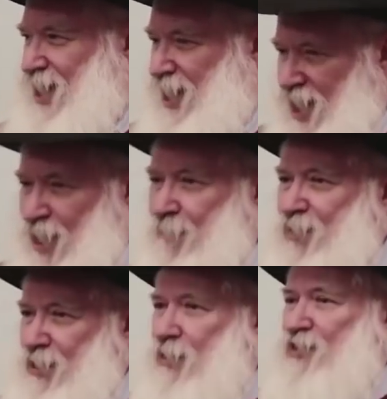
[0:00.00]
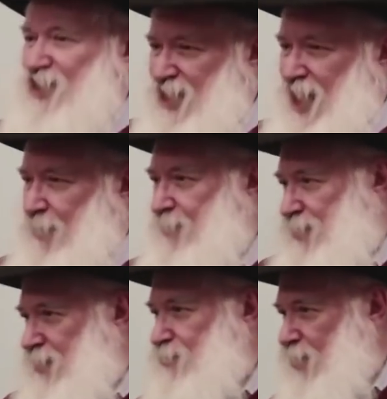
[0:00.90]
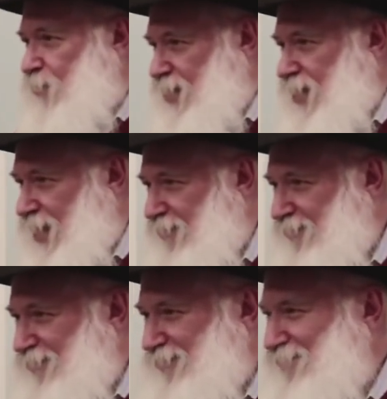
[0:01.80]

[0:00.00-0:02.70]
I am because I am, and that's all what I am.